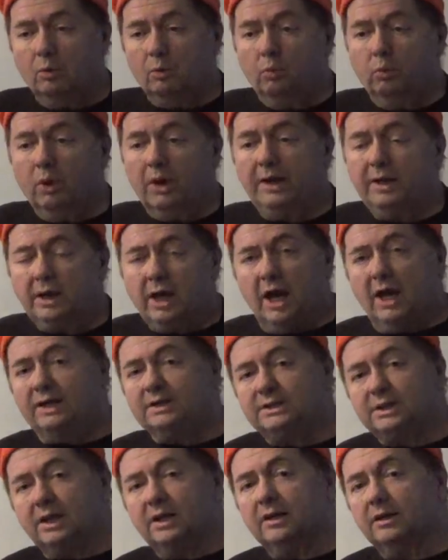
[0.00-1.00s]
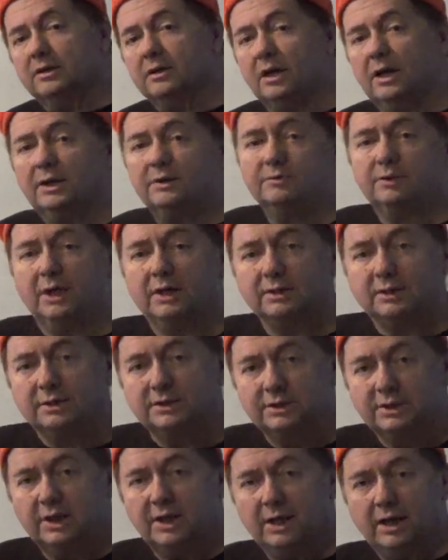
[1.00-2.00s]
When I sign a contract and
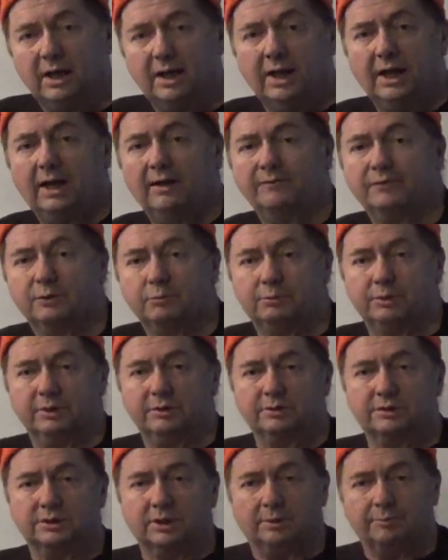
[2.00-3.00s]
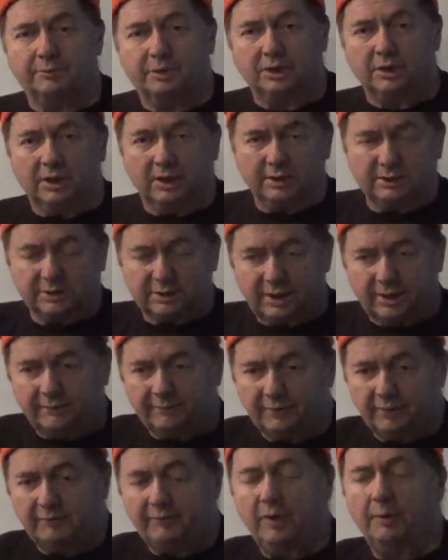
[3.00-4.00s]
say I have to build something, like say
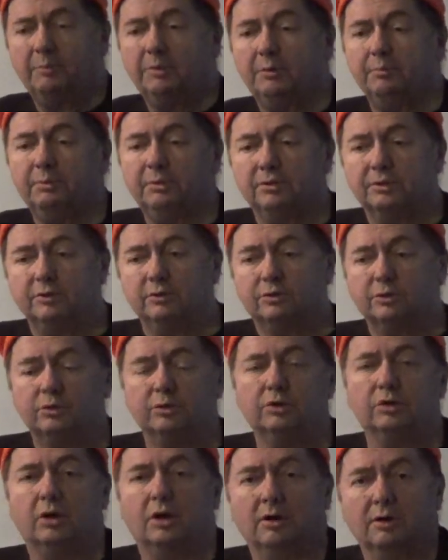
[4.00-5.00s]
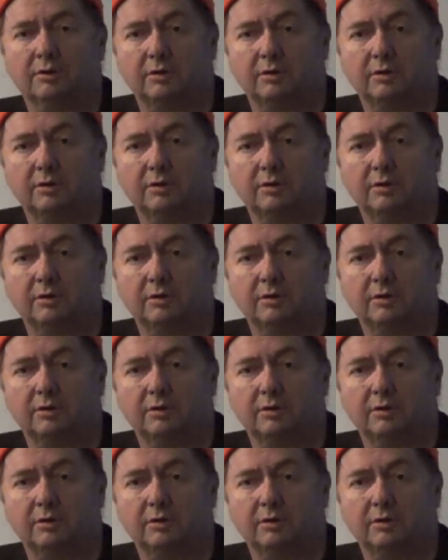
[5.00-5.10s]
if I'm going to build you a 2-car